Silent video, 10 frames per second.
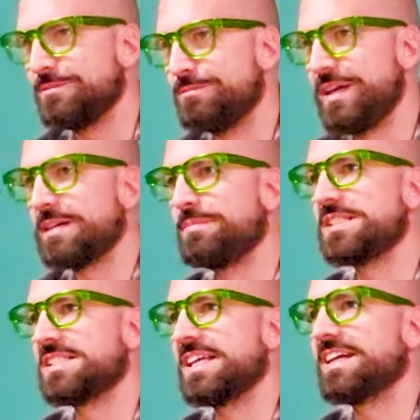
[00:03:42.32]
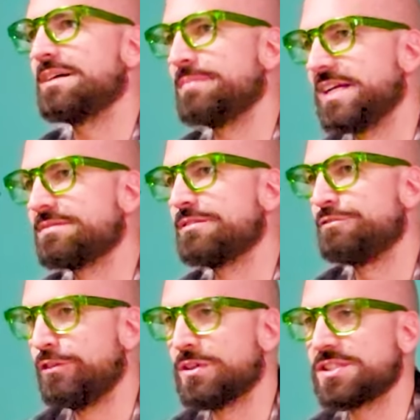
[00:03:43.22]
big mistake I made when
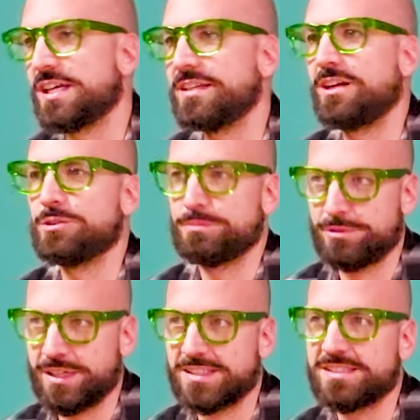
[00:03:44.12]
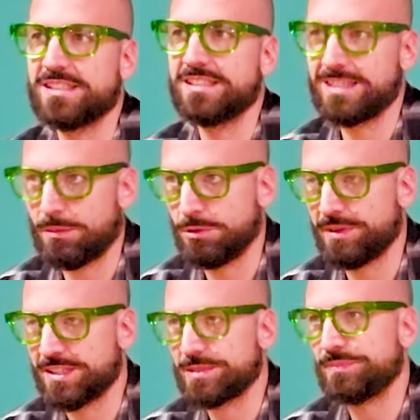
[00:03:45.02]
first starting out practicing double
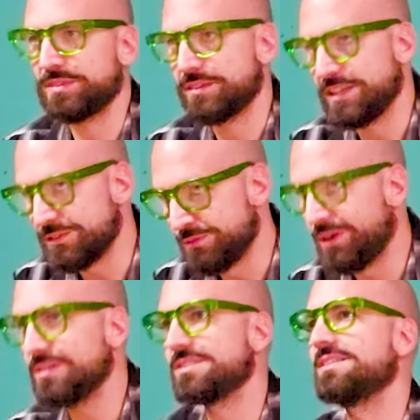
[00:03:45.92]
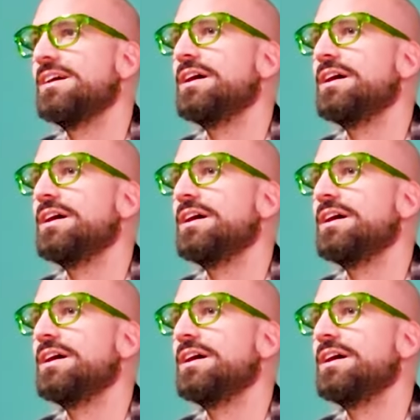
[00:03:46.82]
bass. It was